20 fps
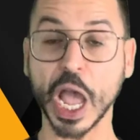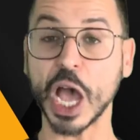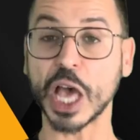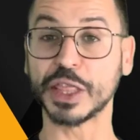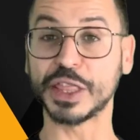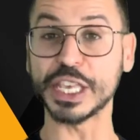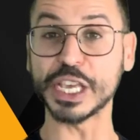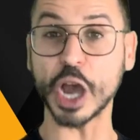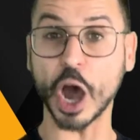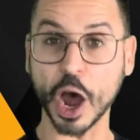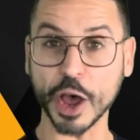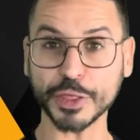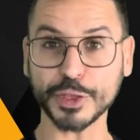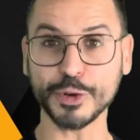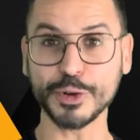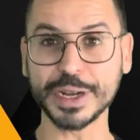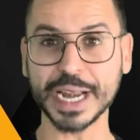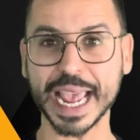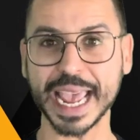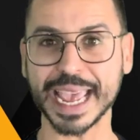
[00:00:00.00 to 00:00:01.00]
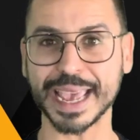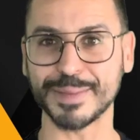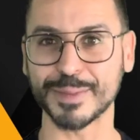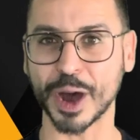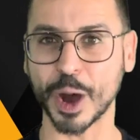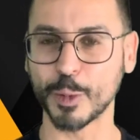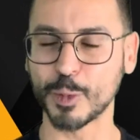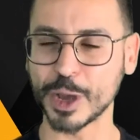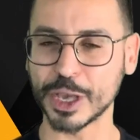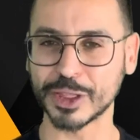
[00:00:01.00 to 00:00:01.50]
The other name
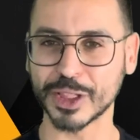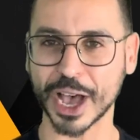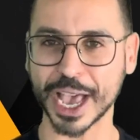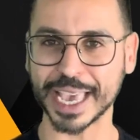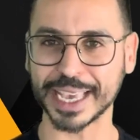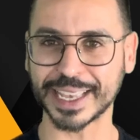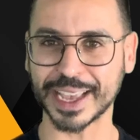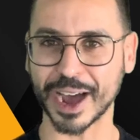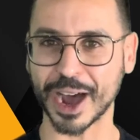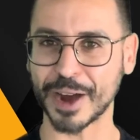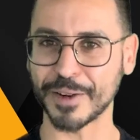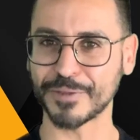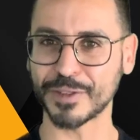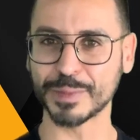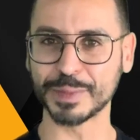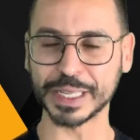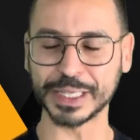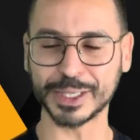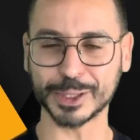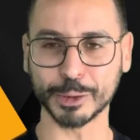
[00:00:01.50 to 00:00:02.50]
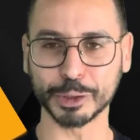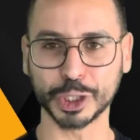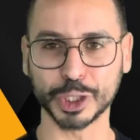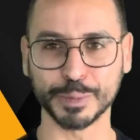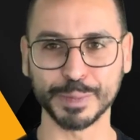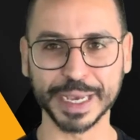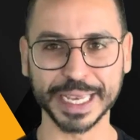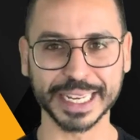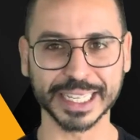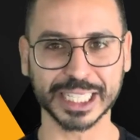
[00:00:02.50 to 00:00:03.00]
we like from the social
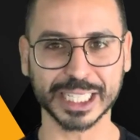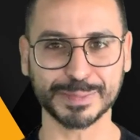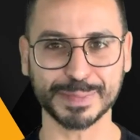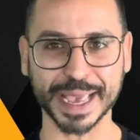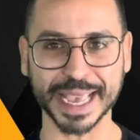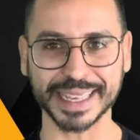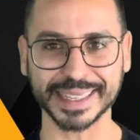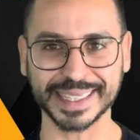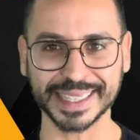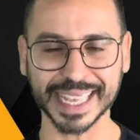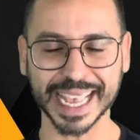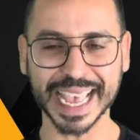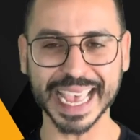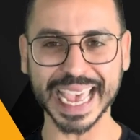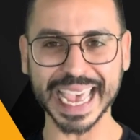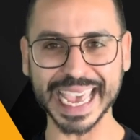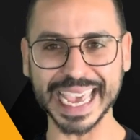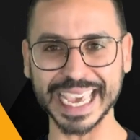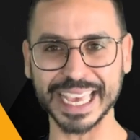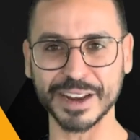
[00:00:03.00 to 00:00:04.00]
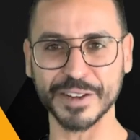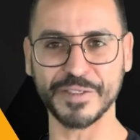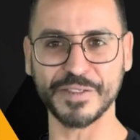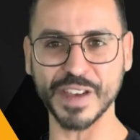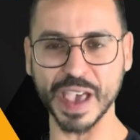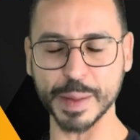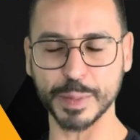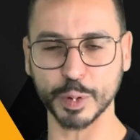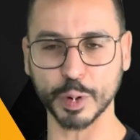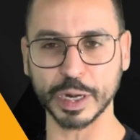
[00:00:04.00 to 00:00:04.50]
media space in
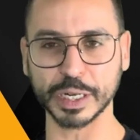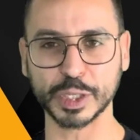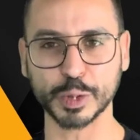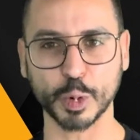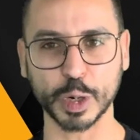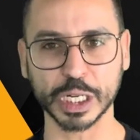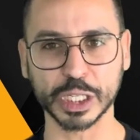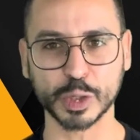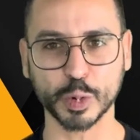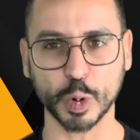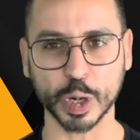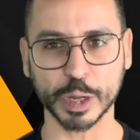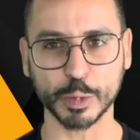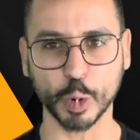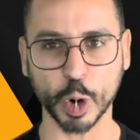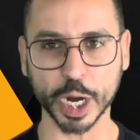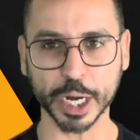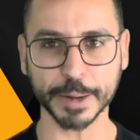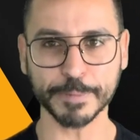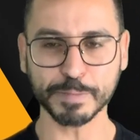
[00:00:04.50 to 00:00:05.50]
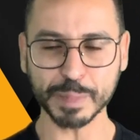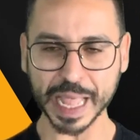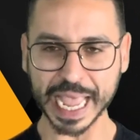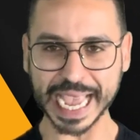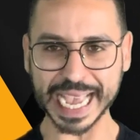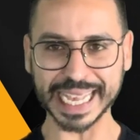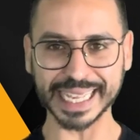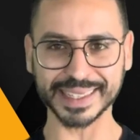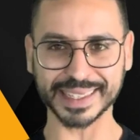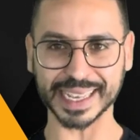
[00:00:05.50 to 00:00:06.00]
February 2021
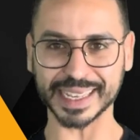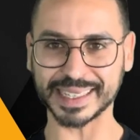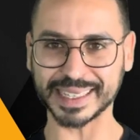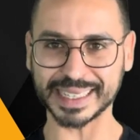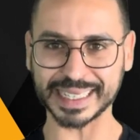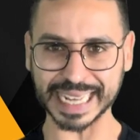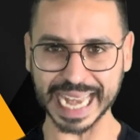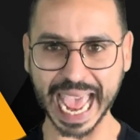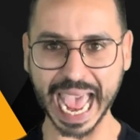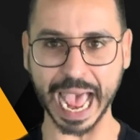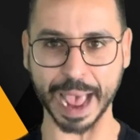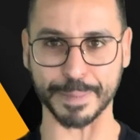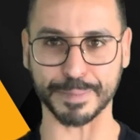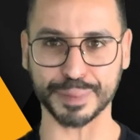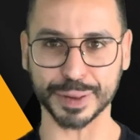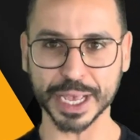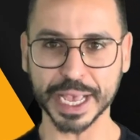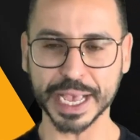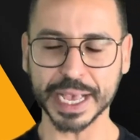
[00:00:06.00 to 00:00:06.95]
is Snap.